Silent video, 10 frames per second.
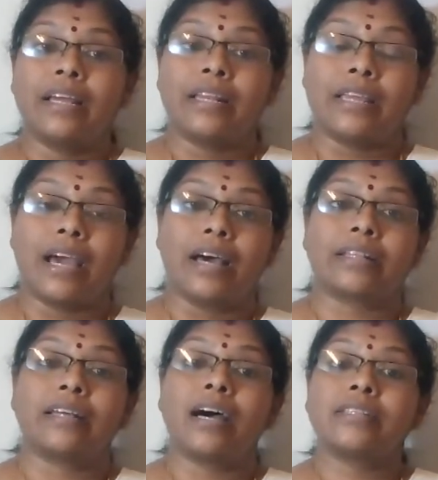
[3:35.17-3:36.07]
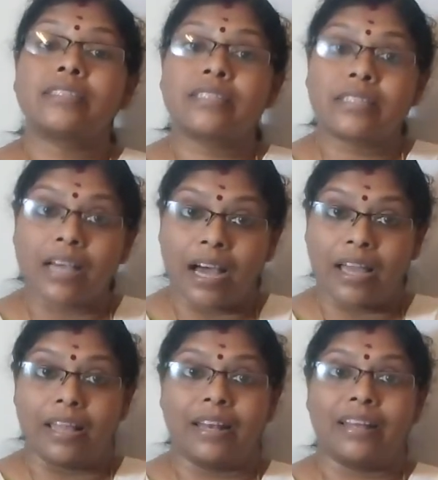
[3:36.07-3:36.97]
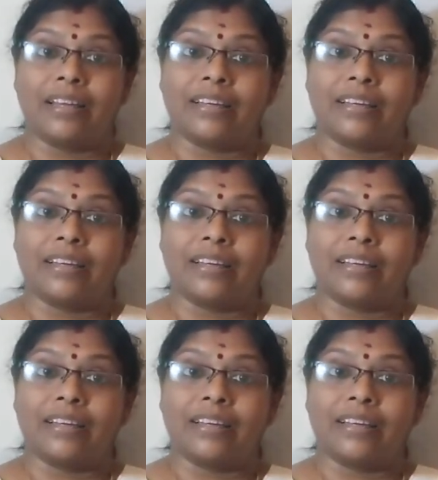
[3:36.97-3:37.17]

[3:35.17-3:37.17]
near the child.